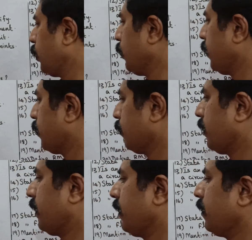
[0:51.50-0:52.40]
Unit 2
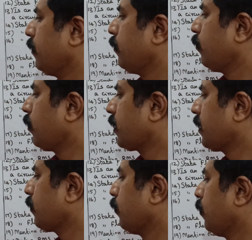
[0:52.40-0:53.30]
la, what
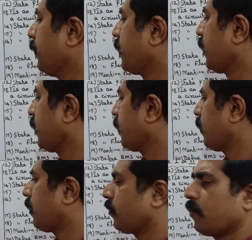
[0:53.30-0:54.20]
are ohmic and
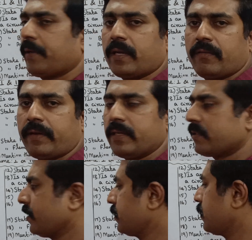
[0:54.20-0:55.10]
non-ohmic
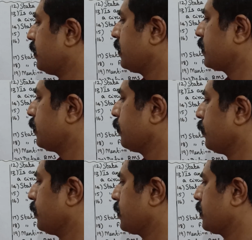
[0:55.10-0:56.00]
devices,
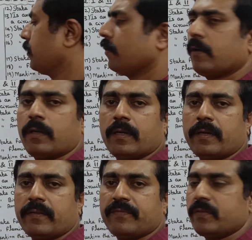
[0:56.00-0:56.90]
distinguish
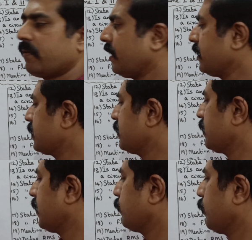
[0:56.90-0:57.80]
drift
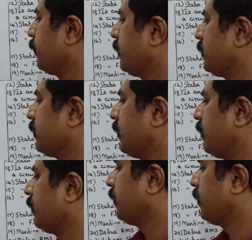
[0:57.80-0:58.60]
velocity and mobility,